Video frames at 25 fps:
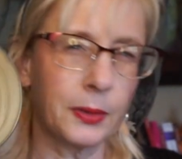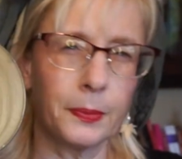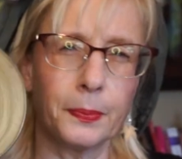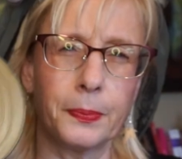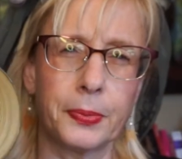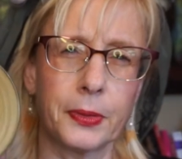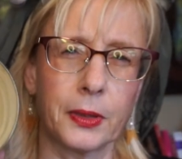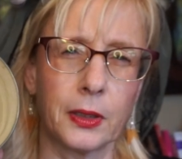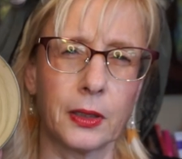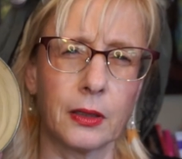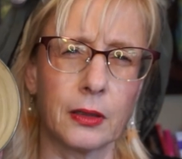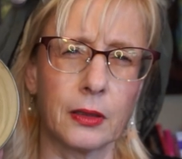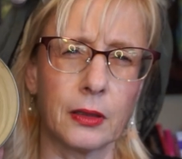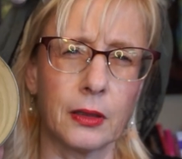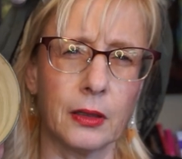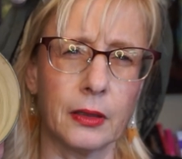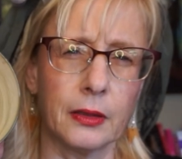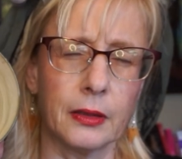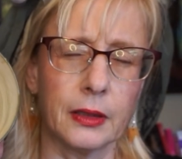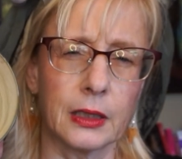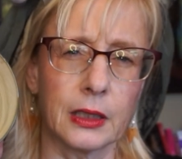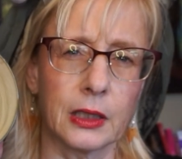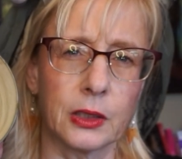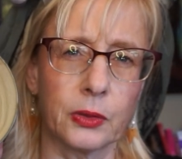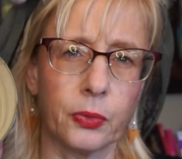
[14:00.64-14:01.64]
the burn
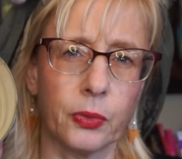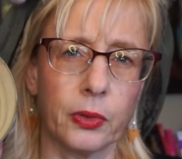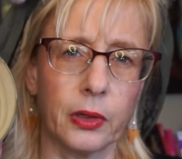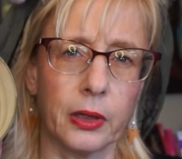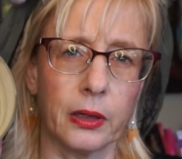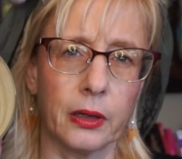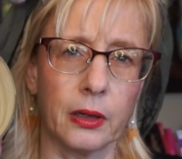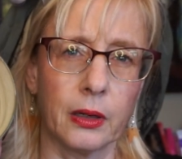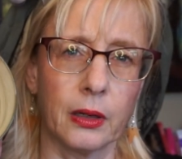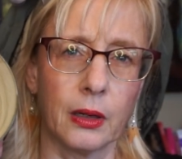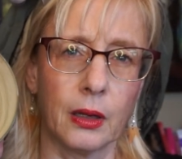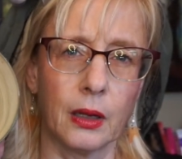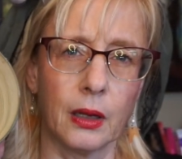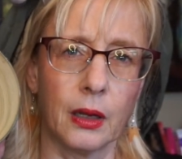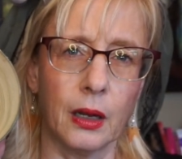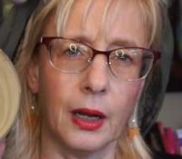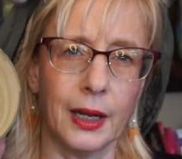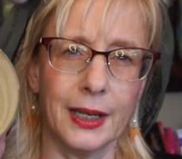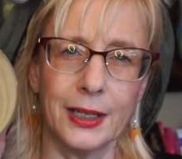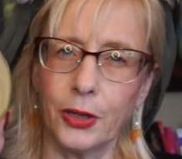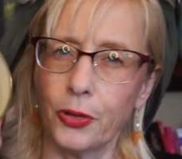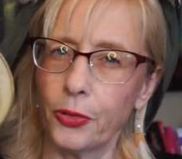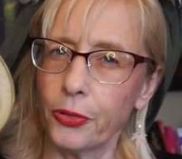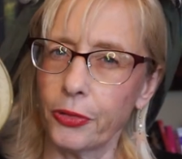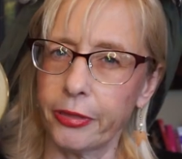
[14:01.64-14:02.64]
on this one.
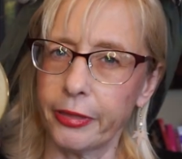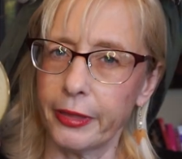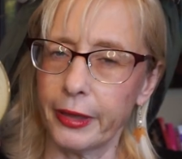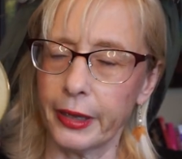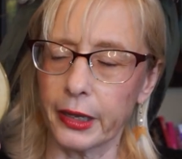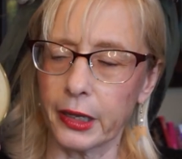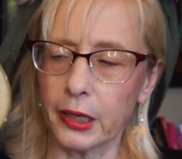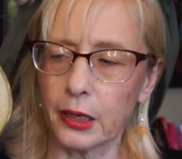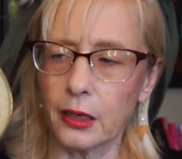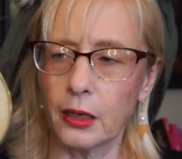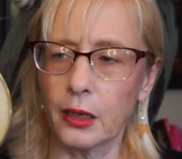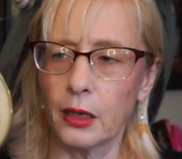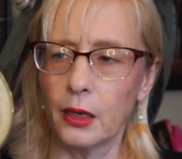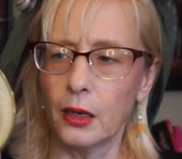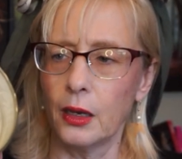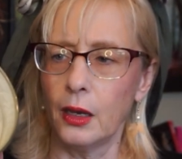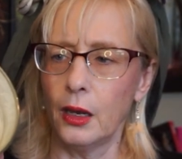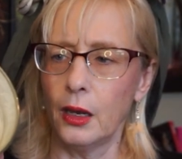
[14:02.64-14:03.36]
I don't think.